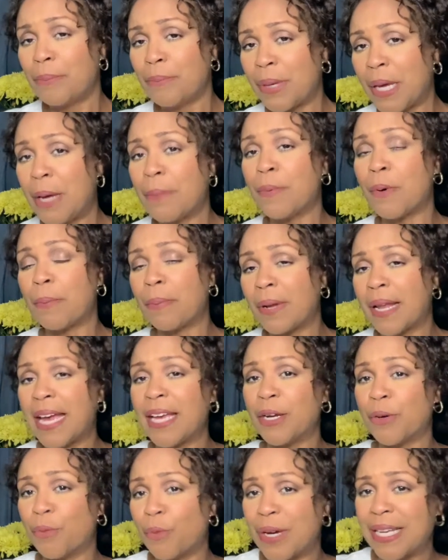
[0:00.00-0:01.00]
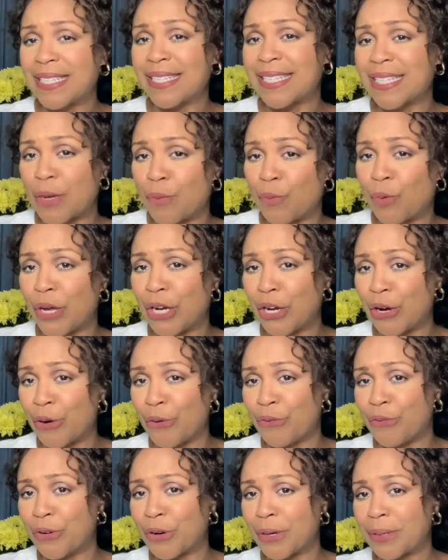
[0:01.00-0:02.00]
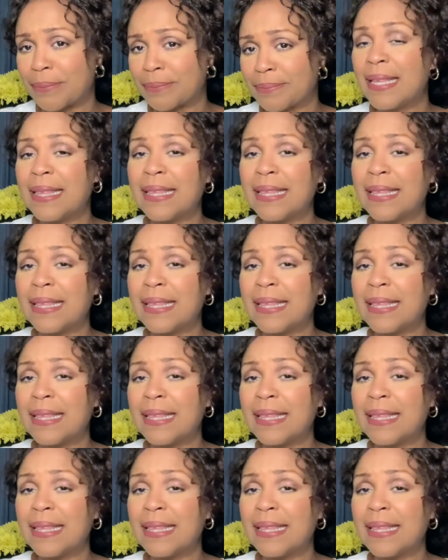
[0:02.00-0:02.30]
people play to win someone over.